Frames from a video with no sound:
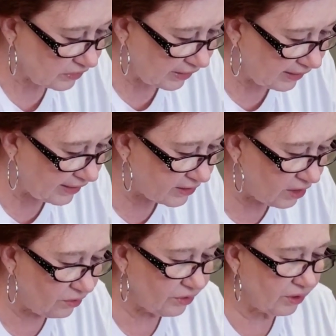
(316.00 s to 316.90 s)
And I
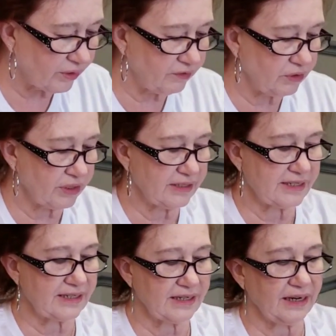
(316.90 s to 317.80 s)
don't know if you can
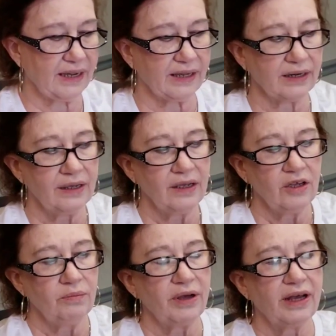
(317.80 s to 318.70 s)
see it,
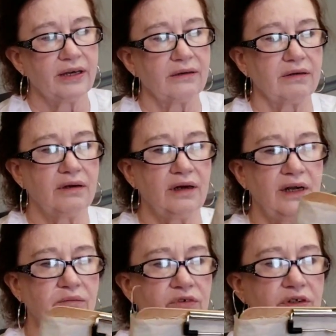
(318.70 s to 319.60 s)
but
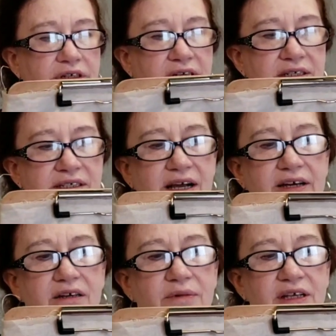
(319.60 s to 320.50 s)
I'm really
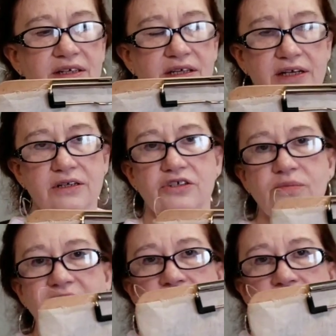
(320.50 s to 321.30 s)
excited because I used my